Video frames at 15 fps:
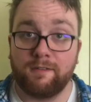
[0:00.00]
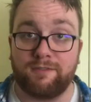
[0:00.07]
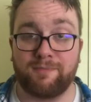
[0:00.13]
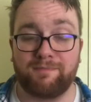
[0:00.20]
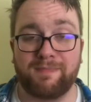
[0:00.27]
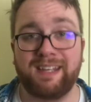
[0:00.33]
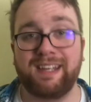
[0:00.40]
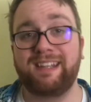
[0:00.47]
For
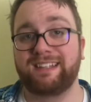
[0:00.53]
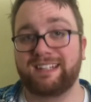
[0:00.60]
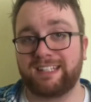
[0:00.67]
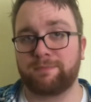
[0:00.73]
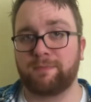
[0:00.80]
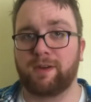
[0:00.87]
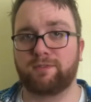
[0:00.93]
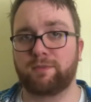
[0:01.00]
me,
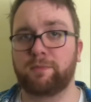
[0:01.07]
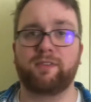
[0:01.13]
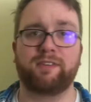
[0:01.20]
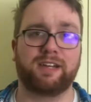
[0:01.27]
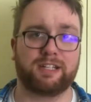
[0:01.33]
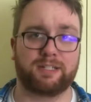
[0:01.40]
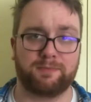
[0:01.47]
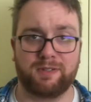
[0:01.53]
this Marvel movie
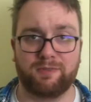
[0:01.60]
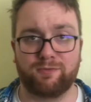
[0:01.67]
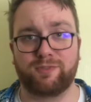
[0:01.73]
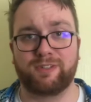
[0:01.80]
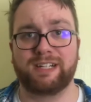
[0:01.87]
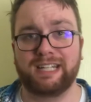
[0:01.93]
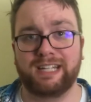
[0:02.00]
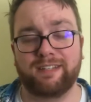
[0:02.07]
had to be
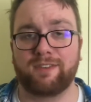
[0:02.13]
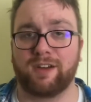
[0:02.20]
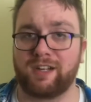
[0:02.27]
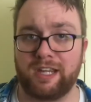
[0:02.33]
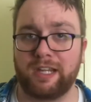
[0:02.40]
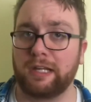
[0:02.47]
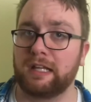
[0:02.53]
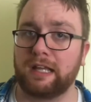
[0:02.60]
really
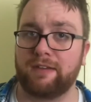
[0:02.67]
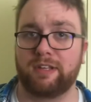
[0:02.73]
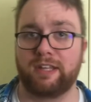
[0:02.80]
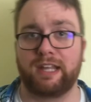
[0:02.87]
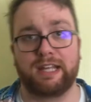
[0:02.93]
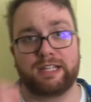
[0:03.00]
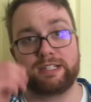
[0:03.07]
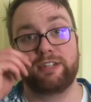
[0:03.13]
fucking clever.
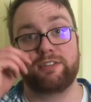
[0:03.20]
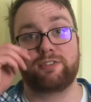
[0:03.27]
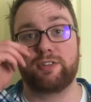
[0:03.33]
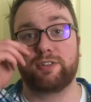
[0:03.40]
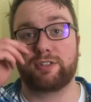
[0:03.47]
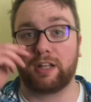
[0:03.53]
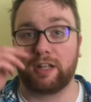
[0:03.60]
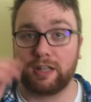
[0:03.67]
They had to
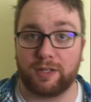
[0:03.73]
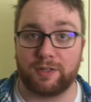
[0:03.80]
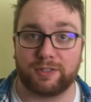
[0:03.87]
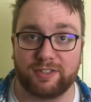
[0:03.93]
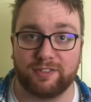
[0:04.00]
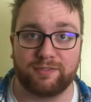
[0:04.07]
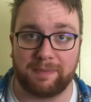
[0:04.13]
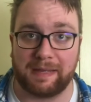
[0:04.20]
introduce a
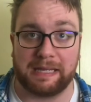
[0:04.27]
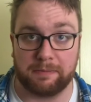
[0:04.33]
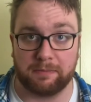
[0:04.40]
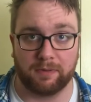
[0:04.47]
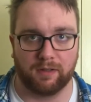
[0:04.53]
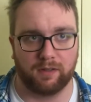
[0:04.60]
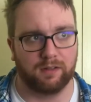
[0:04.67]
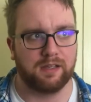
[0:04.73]
lot of
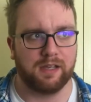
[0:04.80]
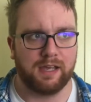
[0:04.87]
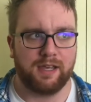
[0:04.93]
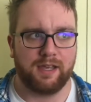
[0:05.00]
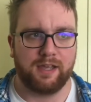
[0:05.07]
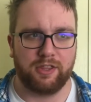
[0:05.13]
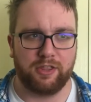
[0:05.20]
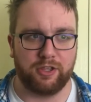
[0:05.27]
people
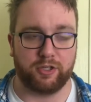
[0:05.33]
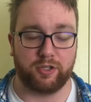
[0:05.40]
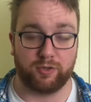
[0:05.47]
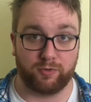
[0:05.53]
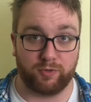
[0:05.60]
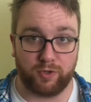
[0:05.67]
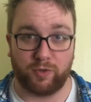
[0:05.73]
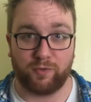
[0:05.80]
that
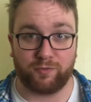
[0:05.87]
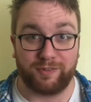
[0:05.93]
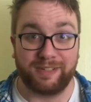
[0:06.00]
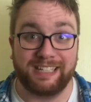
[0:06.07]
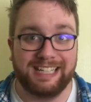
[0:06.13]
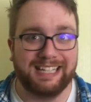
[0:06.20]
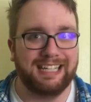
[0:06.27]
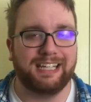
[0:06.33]
you're not
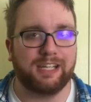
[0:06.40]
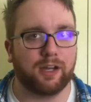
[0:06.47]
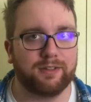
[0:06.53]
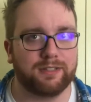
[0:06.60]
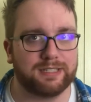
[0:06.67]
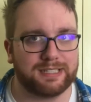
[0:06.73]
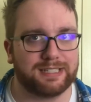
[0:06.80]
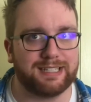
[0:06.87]
really going
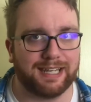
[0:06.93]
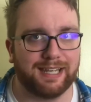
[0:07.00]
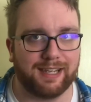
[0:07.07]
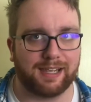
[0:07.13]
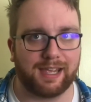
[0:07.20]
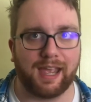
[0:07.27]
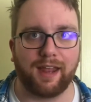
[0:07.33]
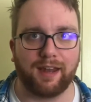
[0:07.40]
to see
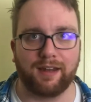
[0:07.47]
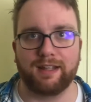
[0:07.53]
again.